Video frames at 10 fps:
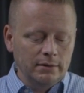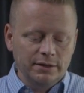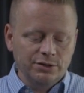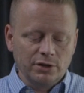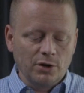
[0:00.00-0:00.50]

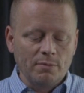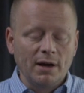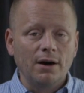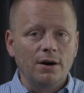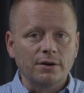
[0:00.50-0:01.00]
This should hurt
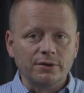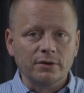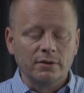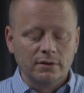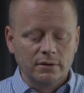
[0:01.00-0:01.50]
my heart.
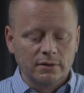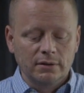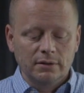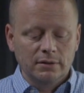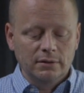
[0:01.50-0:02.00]

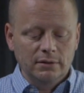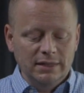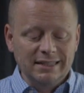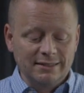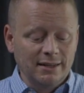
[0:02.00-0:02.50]

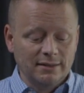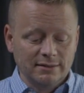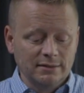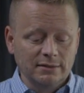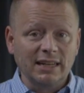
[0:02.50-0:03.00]
It
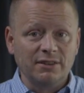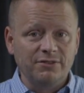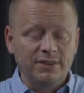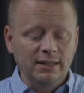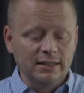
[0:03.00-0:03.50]
does. I can
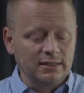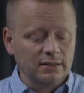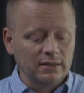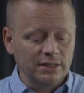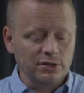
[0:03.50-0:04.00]
feel it.
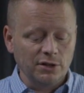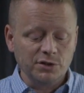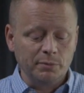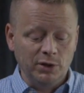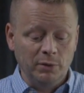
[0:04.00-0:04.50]
I should
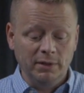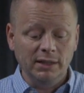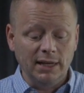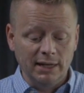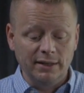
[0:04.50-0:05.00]
also be
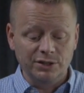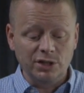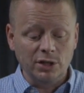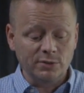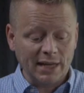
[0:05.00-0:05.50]
humiliated that
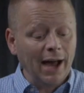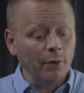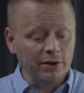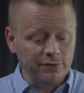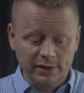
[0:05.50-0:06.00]
she knows
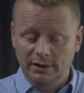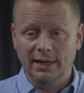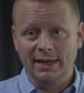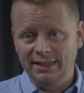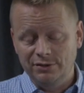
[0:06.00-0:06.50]
how I feel,
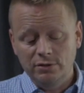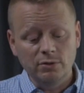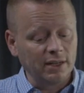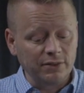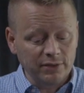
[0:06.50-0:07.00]
and I
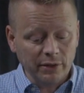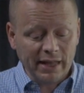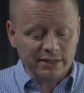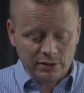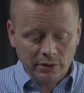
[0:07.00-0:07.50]
do. I can feel
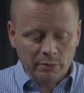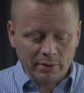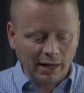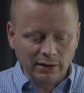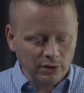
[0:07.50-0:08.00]
that too,
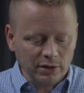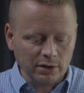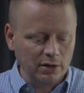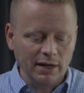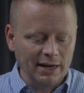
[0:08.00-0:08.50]
but I look at
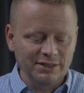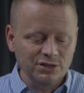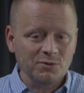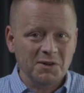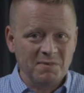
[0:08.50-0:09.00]
her and I
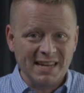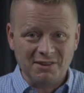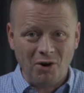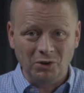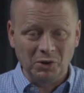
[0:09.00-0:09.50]
just want to make
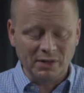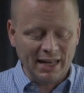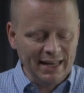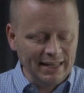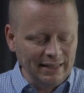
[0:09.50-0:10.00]
it all
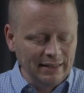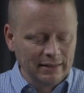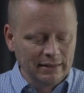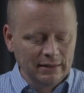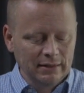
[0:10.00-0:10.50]
okay.
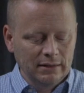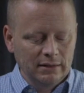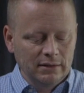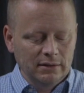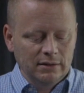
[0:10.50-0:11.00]

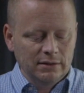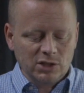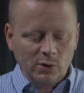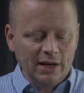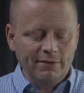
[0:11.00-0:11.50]

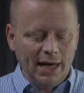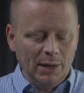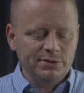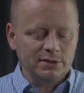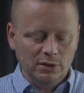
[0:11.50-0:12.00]
So I have
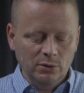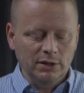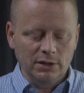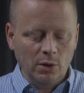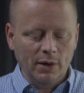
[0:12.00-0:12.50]

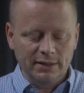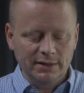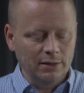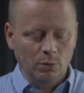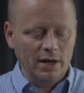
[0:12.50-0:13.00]
absolutely no
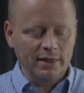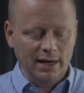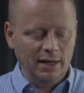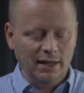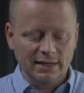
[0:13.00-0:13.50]
idea why the
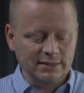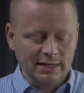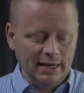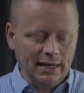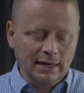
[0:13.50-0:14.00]
hell I
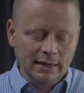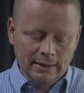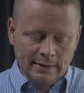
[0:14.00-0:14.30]
say,